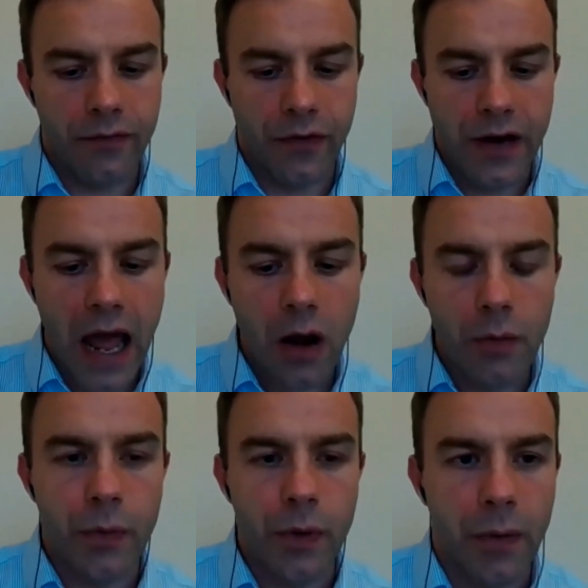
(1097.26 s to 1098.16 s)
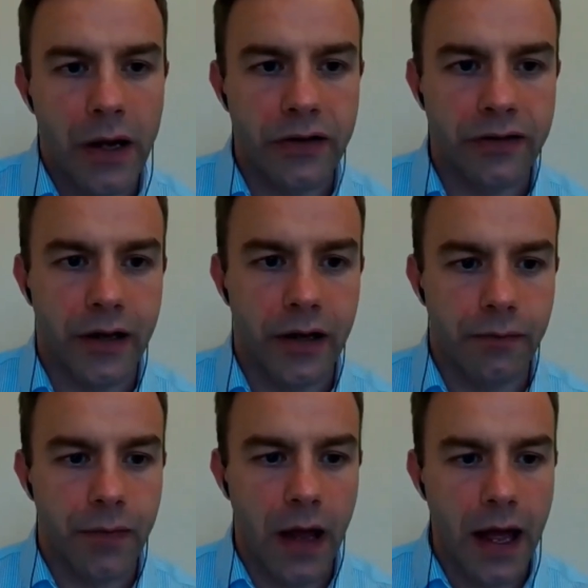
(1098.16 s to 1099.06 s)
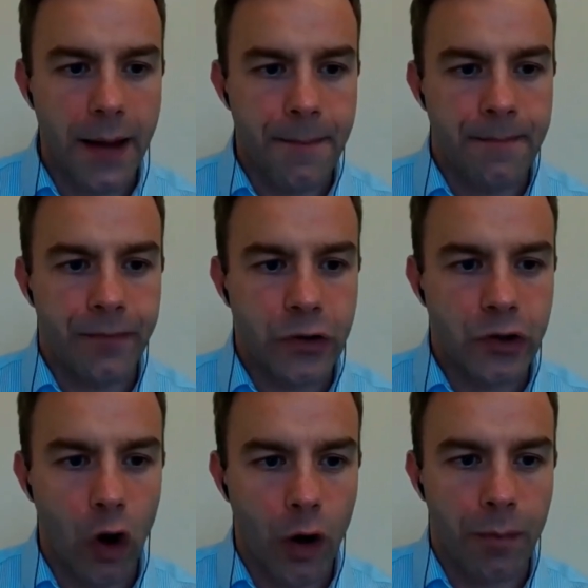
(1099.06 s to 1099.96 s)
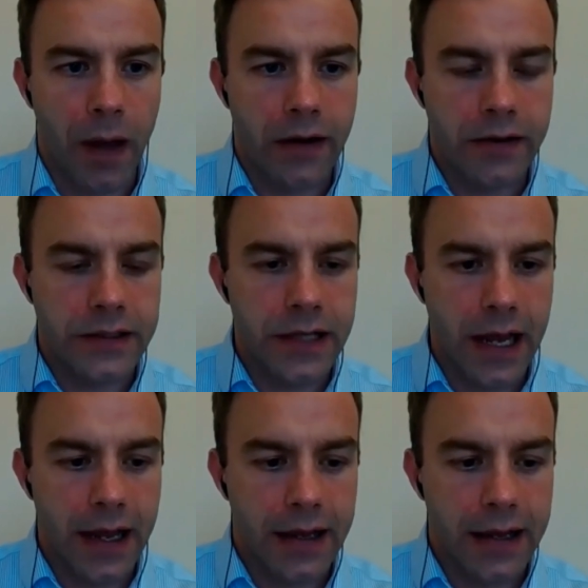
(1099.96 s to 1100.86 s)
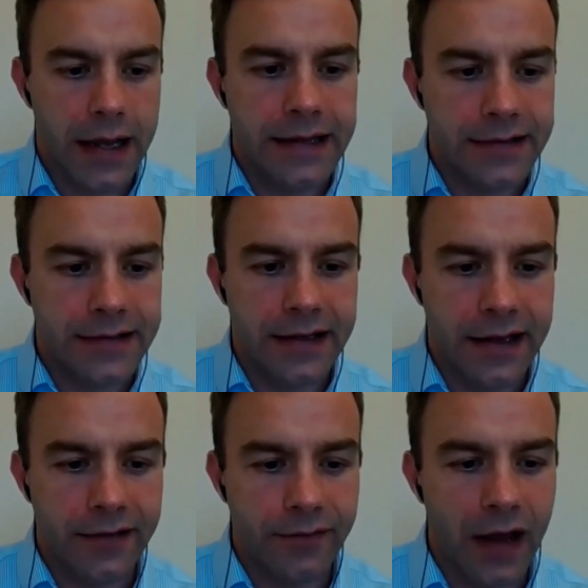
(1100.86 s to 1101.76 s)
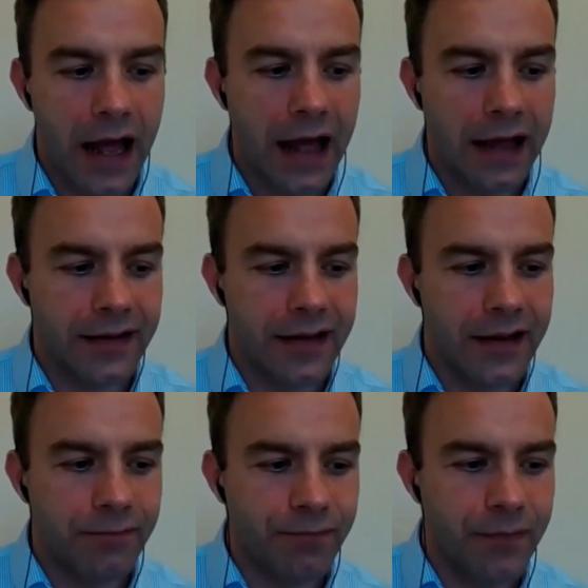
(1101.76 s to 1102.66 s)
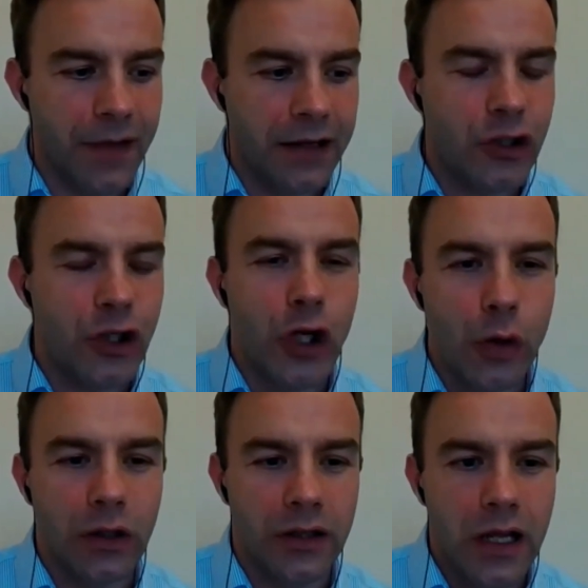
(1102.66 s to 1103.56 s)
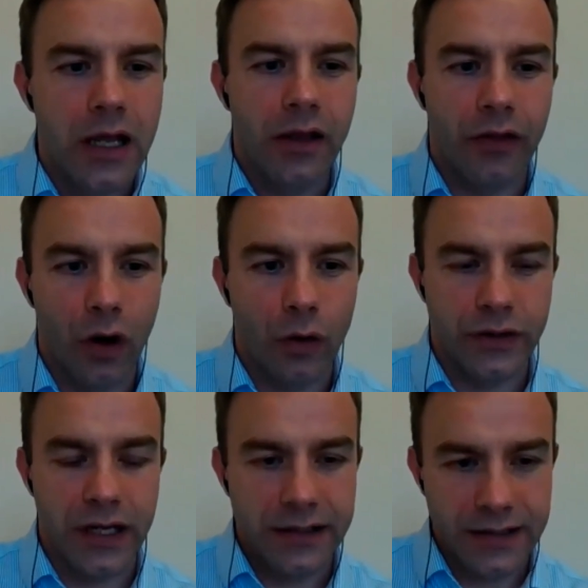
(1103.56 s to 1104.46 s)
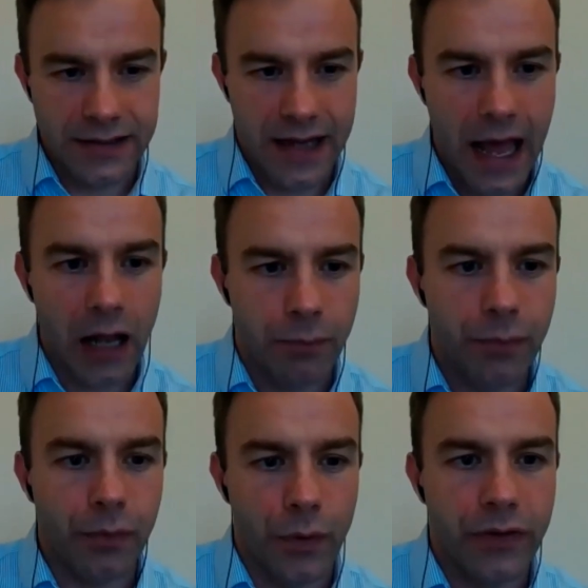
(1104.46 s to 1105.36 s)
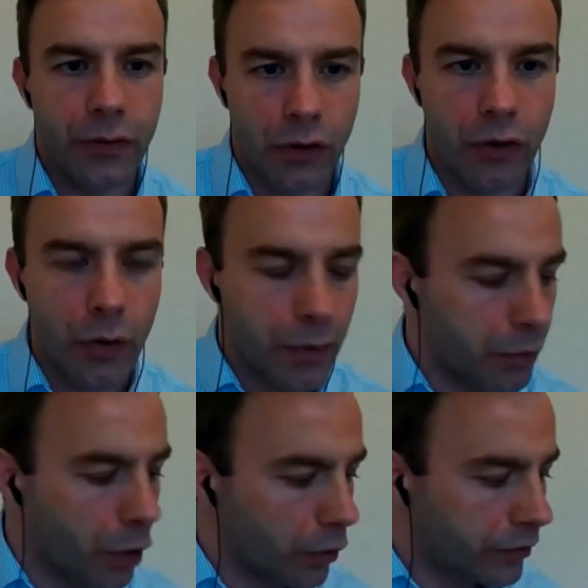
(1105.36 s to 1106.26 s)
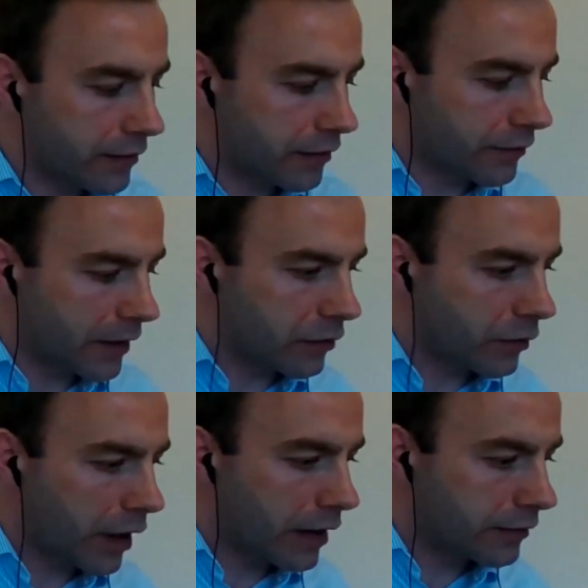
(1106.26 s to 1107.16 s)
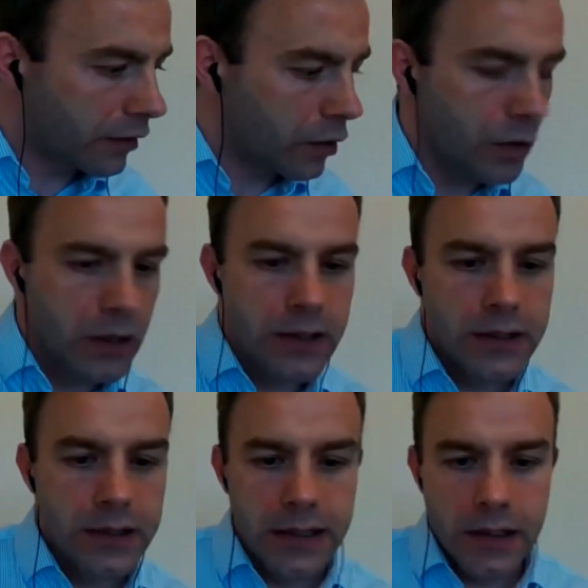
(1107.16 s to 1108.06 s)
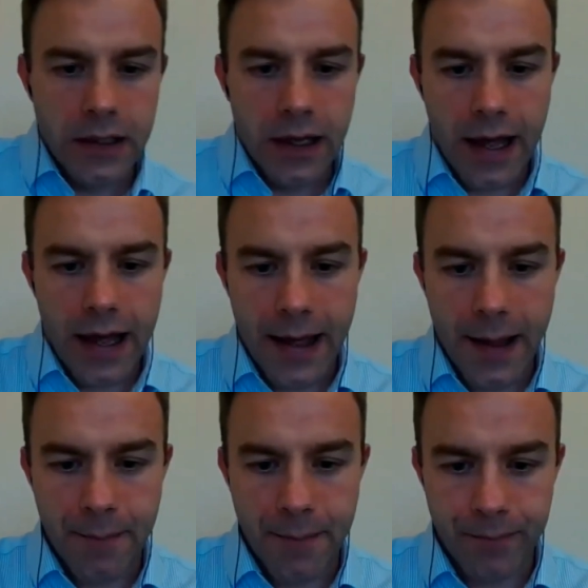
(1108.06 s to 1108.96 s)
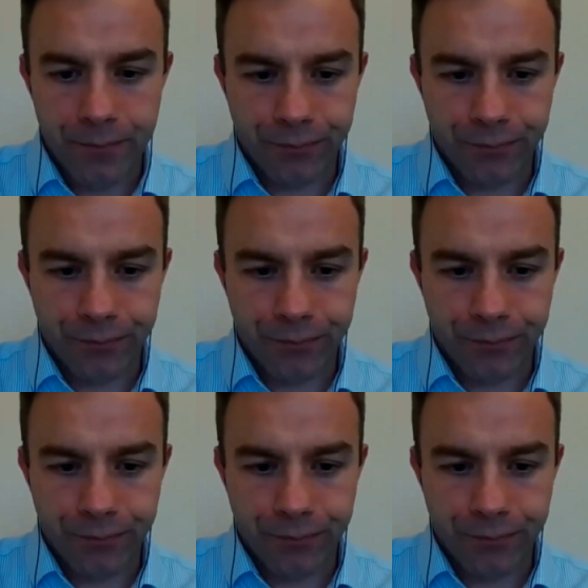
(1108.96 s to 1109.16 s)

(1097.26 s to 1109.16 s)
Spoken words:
now, we might just kind of talk about it as a tool, though, to help with the recruitment process, if that's okay. So cool.